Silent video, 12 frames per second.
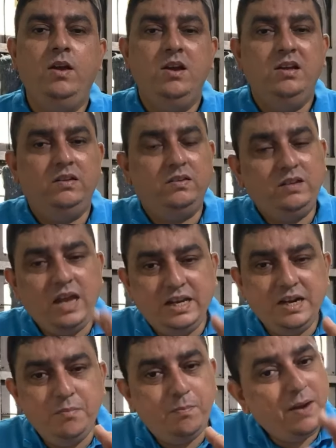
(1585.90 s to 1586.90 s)

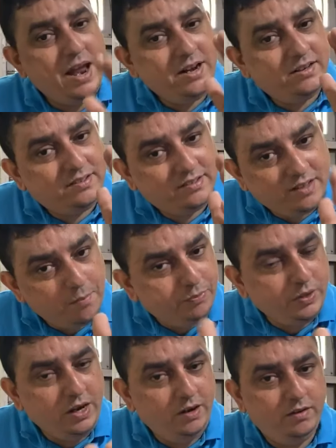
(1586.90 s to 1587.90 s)
Satan planned
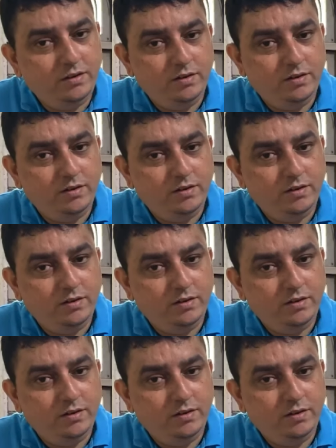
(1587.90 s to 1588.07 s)
something,